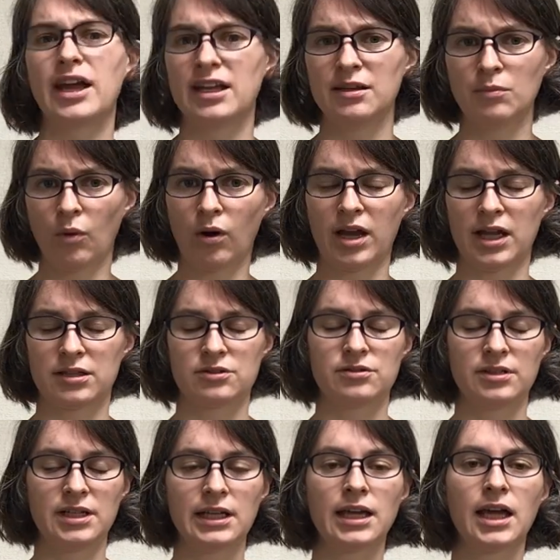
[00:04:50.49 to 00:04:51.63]
anymore
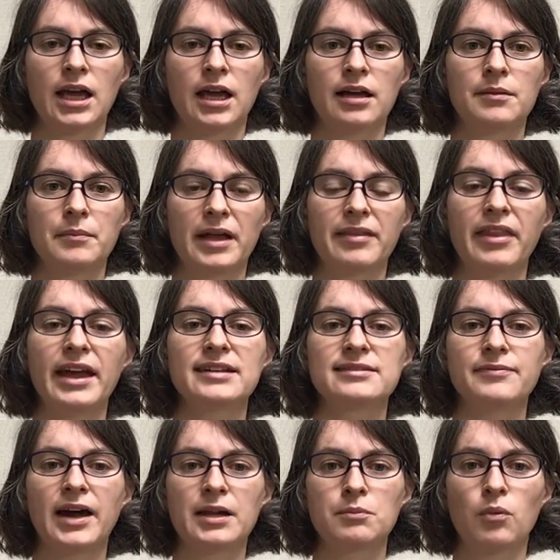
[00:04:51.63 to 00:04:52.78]
actually. But there's
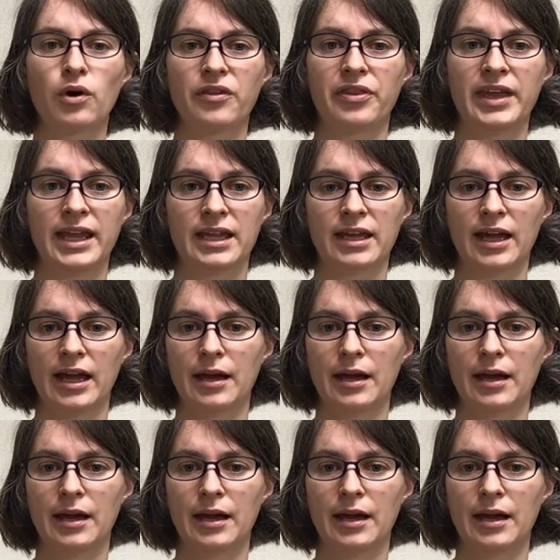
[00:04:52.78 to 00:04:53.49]
one more thing.